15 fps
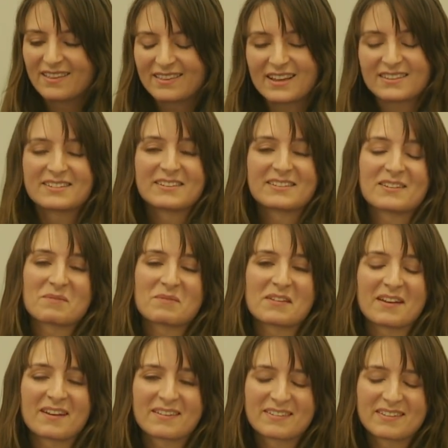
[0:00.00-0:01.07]
that's just
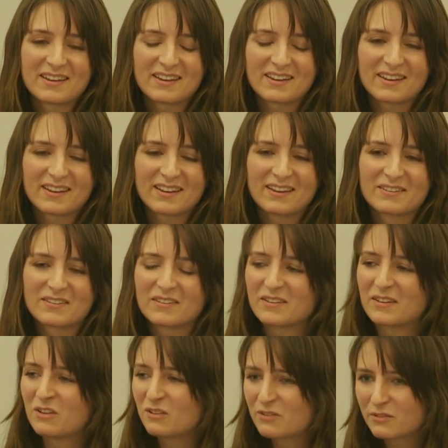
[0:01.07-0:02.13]
something I think is
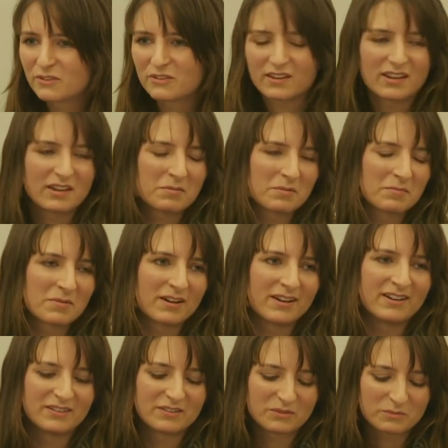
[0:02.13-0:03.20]
useful to keep in
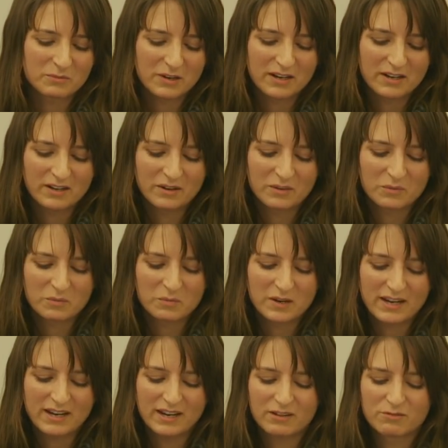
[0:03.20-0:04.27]
mind when
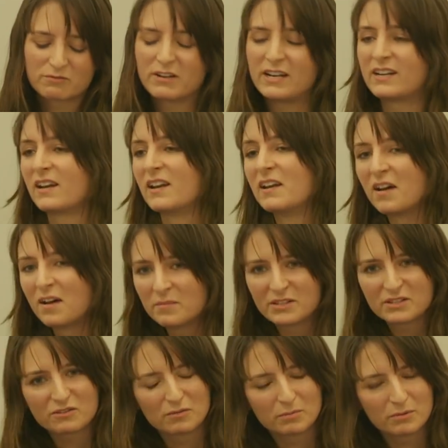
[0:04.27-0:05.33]
we read
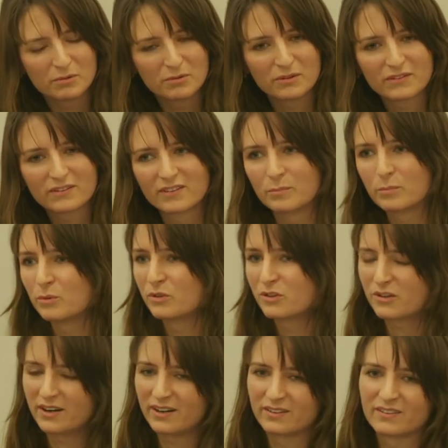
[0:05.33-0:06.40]
alarmist reports and
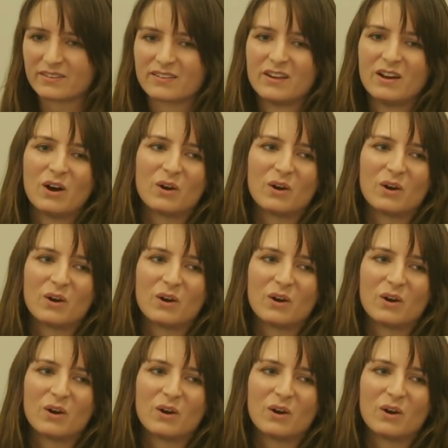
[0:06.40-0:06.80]
portrayals